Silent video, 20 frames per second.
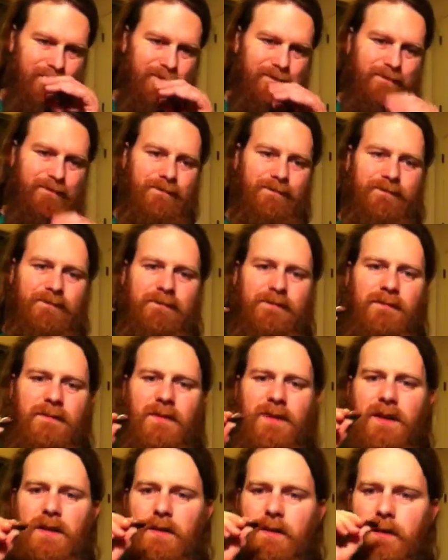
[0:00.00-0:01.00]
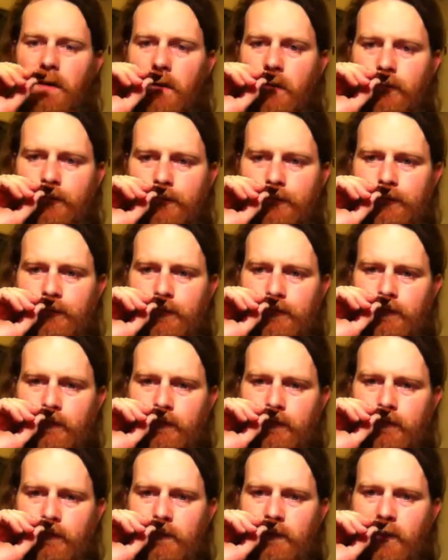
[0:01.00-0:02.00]
I don't know,
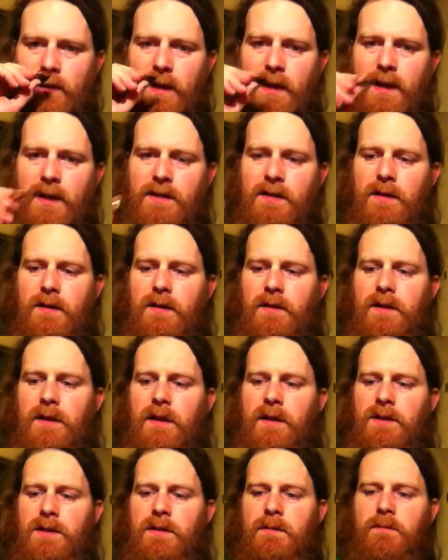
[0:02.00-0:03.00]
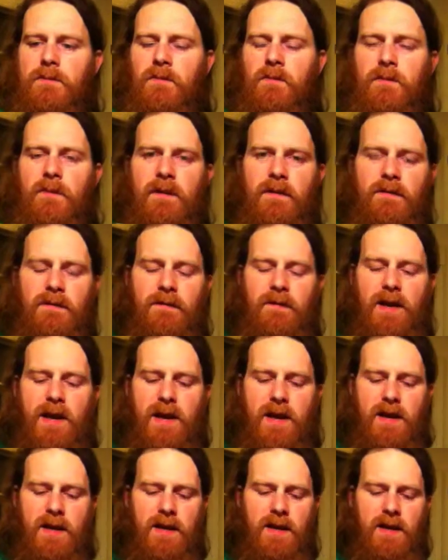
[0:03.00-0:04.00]
more like it's undergone some
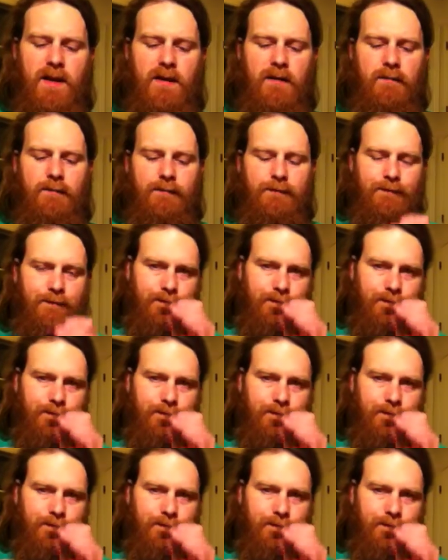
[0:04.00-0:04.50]
refining